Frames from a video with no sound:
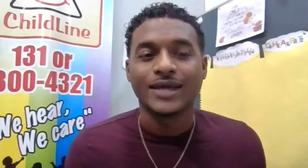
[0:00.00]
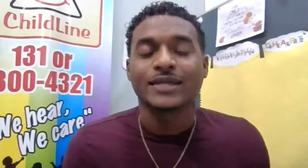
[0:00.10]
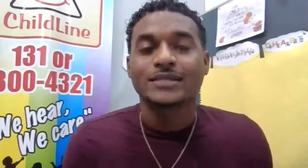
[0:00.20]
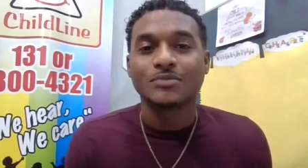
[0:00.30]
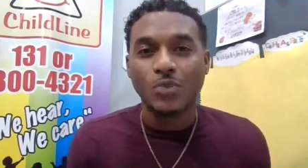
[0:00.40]
it
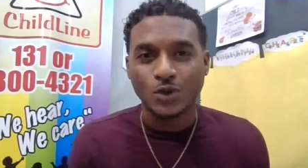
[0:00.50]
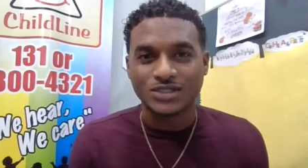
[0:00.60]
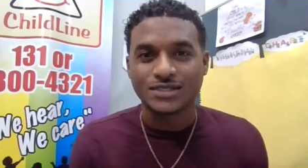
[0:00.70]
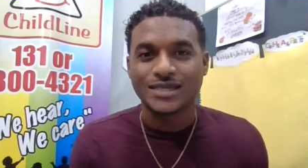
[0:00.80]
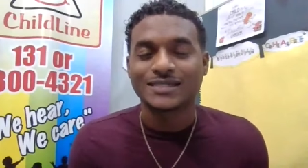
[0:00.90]
is
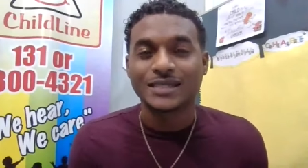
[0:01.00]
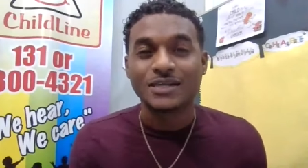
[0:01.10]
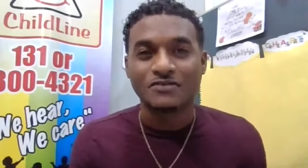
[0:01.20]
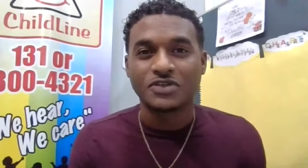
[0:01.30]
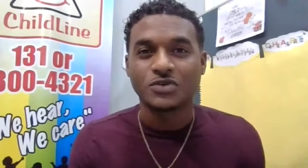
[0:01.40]
important as
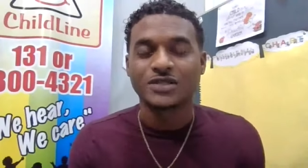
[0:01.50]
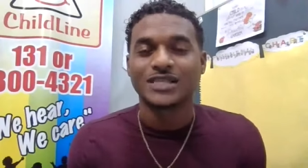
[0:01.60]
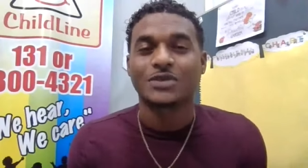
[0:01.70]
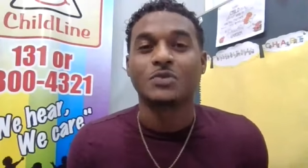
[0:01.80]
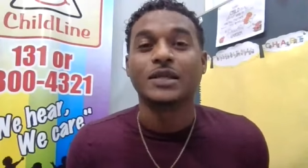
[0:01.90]
individuals
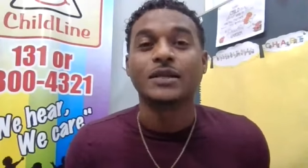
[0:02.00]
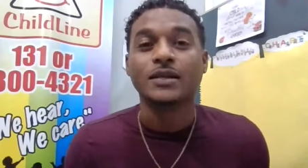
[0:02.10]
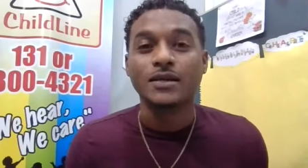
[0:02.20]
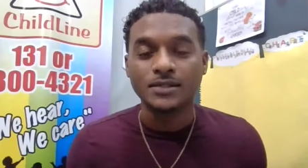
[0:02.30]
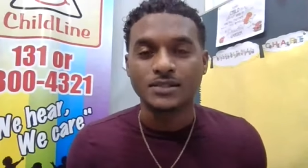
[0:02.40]
that we
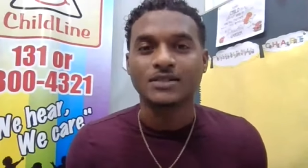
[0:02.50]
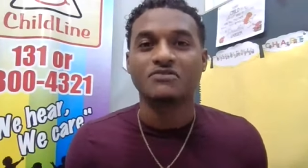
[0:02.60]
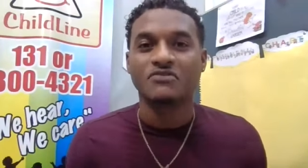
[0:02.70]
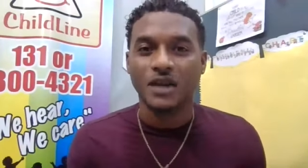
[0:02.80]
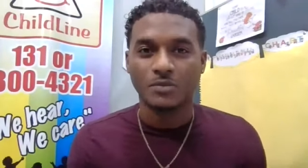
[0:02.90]
learn to
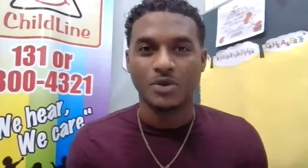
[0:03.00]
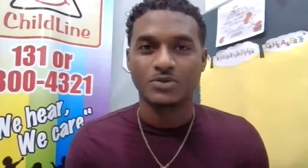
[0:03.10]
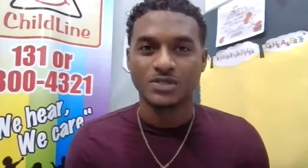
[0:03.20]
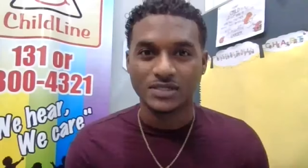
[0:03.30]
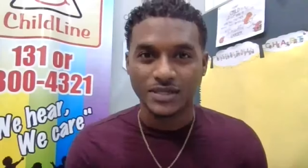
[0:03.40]
develop
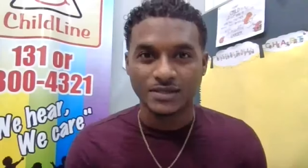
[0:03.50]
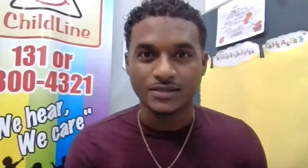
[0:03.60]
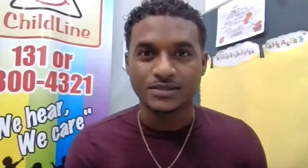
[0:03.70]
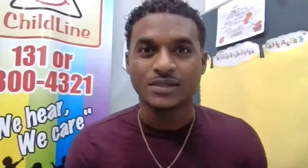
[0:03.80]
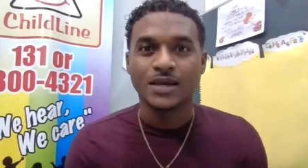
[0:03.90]
our
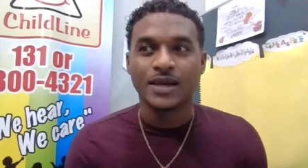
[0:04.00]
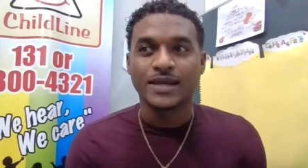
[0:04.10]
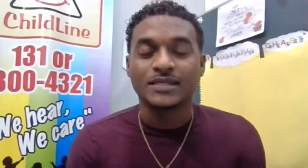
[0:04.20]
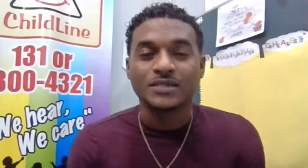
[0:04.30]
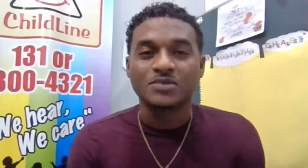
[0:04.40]
skills
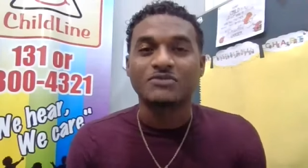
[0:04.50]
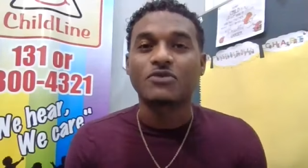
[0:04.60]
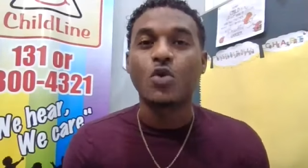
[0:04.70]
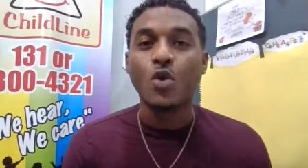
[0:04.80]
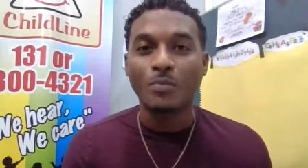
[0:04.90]
in terms of
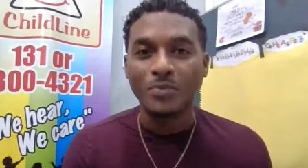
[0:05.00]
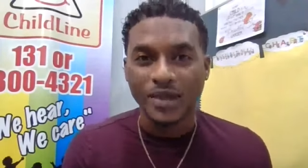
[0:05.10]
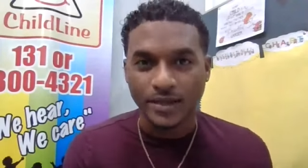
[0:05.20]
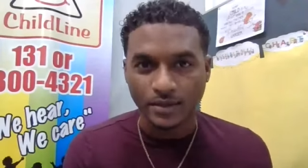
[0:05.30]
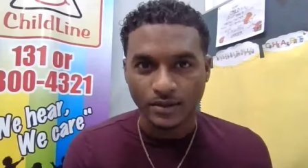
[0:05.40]

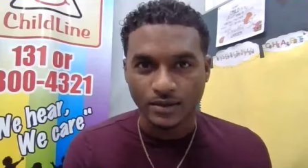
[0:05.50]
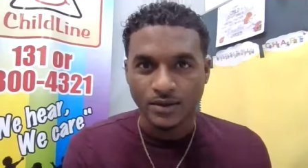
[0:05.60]
coping